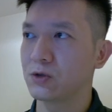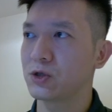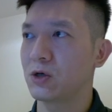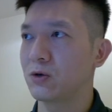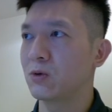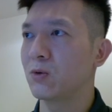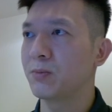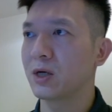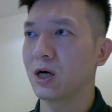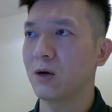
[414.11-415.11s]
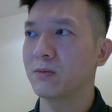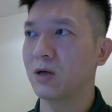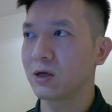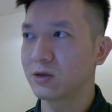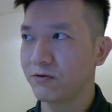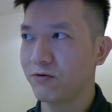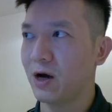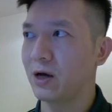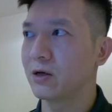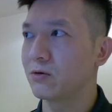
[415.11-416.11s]
So it will become
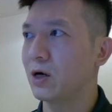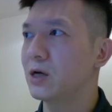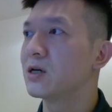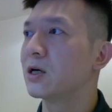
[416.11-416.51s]
undefined, right?